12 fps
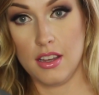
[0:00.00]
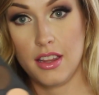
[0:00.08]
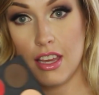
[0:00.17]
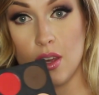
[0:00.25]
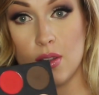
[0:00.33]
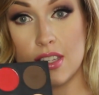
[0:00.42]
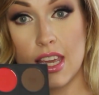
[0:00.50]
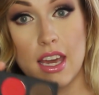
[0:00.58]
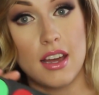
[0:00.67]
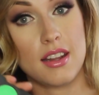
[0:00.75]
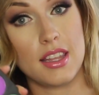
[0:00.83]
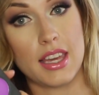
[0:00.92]
Like you
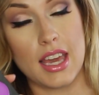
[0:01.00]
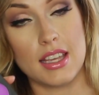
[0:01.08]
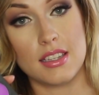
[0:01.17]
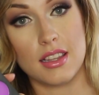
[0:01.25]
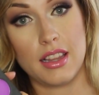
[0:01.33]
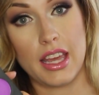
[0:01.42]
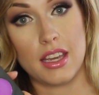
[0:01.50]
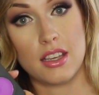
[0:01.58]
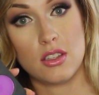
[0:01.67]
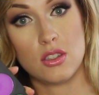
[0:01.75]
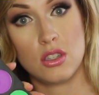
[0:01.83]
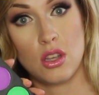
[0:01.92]
take out of the case like
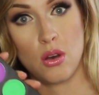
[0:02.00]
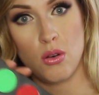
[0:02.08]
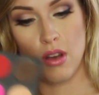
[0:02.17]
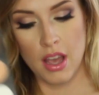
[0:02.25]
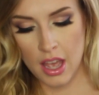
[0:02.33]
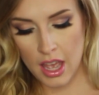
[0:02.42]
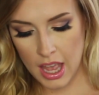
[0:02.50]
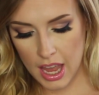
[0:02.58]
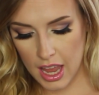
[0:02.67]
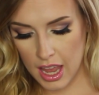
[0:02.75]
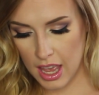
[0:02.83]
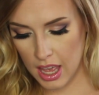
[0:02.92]
so.
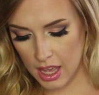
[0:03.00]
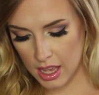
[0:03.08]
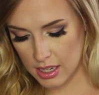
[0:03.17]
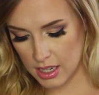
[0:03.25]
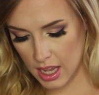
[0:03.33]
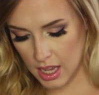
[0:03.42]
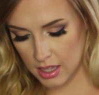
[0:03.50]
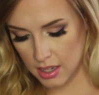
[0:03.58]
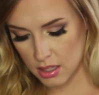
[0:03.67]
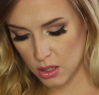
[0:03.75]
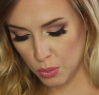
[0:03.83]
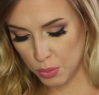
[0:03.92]
And it
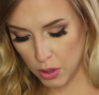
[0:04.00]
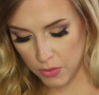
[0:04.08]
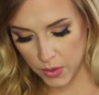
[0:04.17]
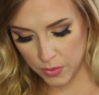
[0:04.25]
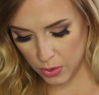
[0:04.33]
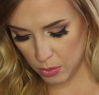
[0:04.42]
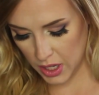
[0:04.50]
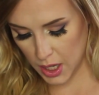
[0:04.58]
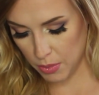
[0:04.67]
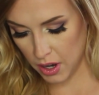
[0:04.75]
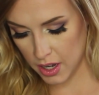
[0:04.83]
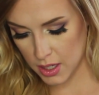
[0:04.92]
is perfect for
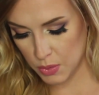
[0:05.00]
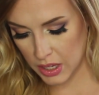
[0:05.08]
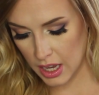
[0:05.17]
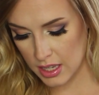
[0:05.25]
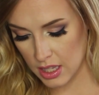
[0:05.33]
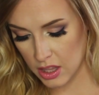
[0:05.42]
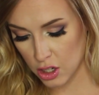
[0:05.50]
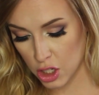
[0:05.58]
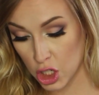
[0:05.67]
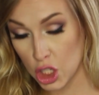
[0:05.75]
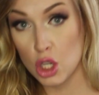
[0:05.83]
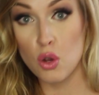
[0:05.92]
makeup artists because they're
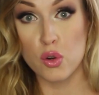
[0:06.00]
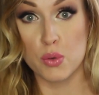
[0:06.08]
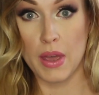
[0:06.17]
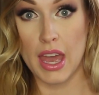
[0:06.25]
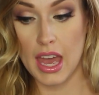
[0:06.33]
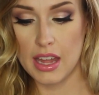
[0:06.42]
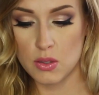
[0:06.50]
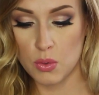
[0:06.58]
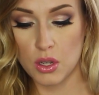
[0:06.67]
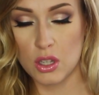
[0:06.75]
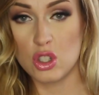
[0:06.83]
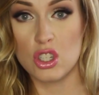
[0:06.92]
huge pans where
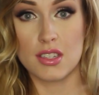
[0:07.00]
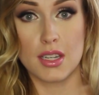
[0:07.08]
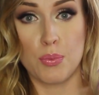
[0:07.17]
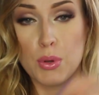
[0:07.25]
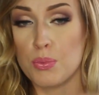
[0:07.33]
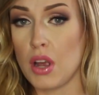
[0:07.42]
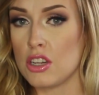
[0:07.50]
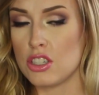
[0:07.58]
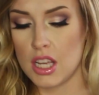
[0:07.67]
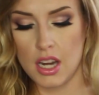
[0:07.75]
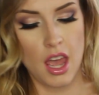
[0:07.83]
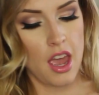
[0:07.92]
you can just dip your brush
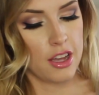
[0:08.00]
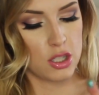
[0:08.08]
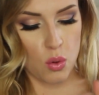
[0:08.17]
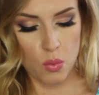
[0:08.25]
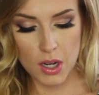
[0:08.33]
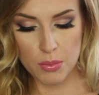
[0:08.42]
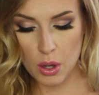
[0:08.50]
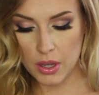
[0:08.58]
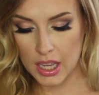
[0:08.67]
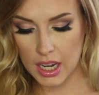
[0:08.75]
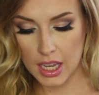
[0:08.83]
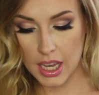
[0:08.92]
in. Don't worry about
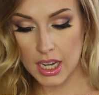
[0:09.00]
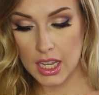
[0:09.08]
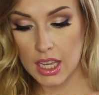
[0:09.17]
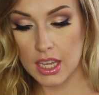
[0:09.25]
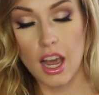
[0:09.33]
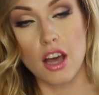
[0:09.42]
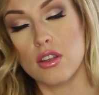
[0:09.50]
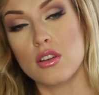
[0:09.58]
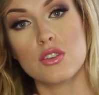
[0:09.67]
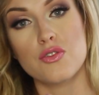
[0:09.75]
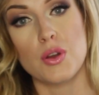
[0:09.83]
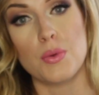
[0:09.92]
getting any
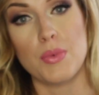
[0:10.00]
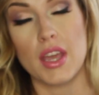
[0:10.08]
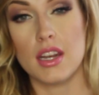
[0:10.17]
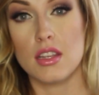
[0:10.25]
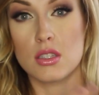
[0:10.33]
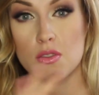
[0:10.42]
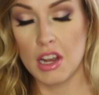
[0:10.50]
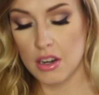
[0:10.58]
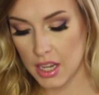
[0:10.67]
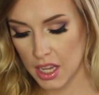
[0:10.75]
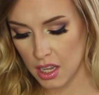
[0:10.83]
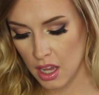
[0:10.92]
colors from any
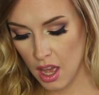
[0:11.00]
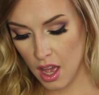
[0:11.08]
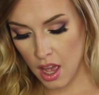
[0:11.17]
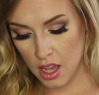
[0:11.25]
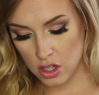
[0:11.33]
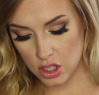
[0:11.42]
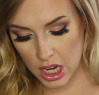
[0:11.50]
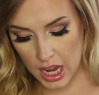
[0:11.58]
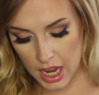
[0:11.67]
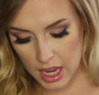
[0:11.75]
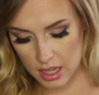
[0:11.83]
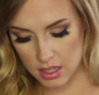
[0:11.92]
surrounding
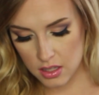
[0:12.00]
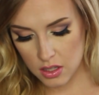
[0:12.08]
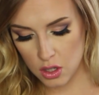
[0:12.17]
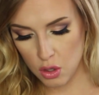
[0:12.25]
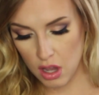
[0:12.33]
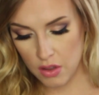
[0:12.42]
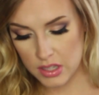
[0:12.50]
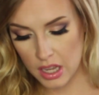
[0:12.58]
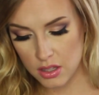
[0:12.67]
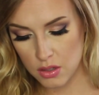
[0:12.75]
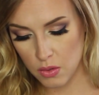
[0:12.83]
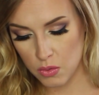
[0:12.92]
shades. You have
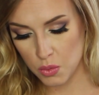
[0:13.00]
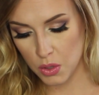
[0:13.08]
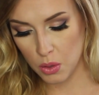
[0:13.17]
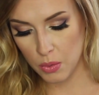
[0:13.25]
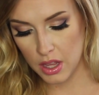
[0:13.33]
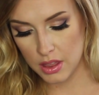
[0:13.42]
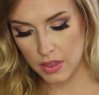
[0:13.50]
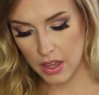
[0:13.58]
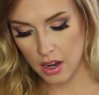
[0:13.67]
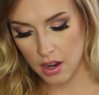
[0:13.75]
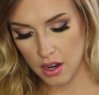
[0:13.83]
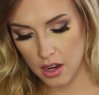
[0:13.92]
tons of room to work with.
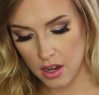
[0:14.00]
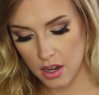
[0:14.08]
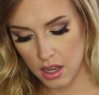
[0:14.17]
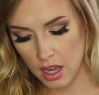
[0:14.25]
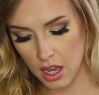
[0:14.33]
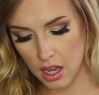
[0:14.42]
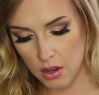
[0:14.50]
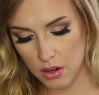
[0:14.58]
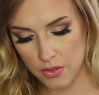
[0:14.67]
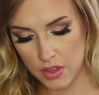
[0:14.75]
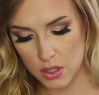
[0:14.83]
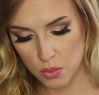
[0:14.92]
They are out
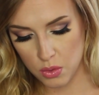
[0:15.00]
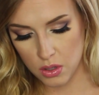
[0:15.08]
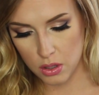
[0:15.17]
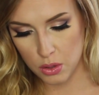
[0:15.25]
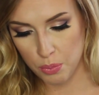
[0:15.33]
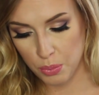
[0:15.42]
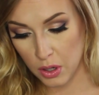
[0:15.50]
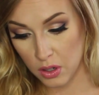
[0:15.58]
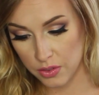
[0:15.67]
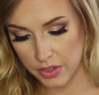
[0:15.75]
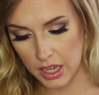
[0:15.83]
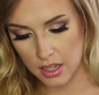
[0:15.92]
of this world
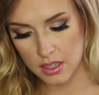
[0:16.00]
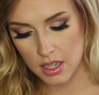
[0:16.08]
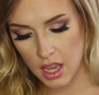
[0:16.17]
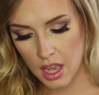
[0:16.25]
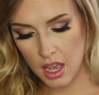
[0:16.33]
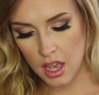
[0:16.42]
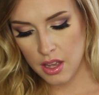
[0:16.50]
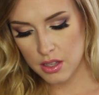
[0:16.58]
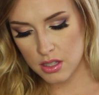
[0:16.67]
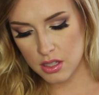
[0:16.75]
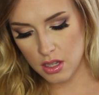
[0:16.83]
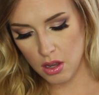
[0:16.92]
perfect.
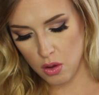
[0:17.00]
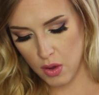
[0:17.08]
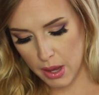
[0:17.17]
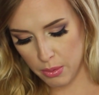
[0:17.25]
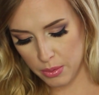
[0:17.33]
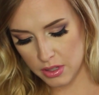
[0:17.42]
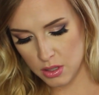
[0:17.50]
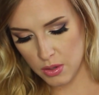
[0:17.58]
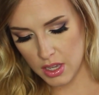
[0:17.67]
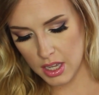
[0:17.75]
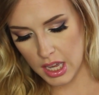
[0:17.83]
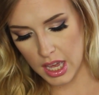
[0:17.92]
So I will be
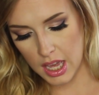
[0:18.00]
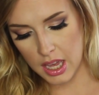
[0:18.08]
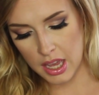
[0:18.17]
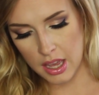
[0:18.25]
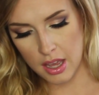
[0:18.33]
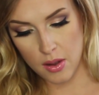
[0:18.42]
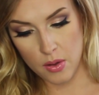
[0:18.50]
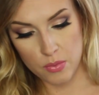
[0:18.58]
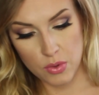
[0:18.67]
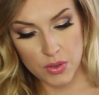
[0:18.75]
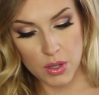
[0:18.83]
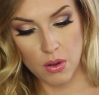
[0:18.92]
doing a
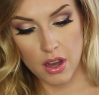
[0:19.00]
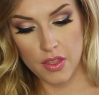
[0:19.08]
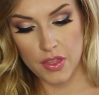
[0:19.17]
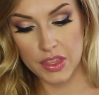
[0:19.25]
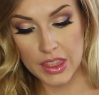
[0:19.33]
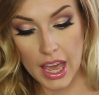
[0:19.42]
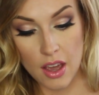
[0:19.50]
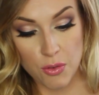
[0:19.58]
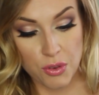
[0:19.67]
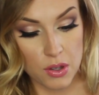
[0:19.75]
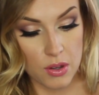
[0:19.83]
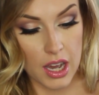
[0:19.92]
review on that
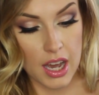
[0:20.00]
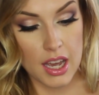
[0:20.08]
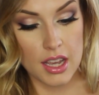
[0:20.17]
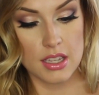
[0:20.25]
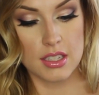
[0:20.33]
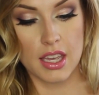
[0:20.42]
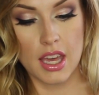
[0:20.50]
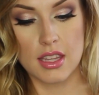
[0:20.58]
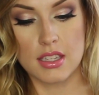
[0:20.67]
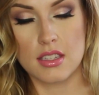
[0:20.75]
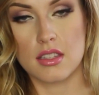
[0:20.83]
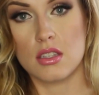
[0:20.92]
for you guys. Again,
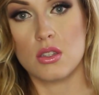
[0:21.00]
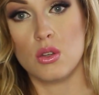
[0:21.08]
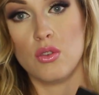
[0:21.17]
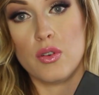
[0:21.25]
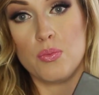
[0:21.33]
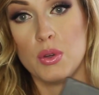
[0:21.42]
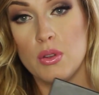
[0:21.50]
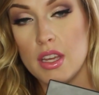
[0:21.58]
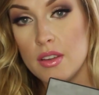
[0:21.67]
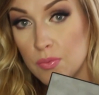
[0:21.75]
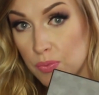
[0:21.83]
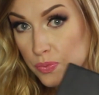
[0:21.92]
this is the Suva
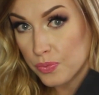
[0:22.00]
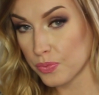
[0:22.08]
Beauty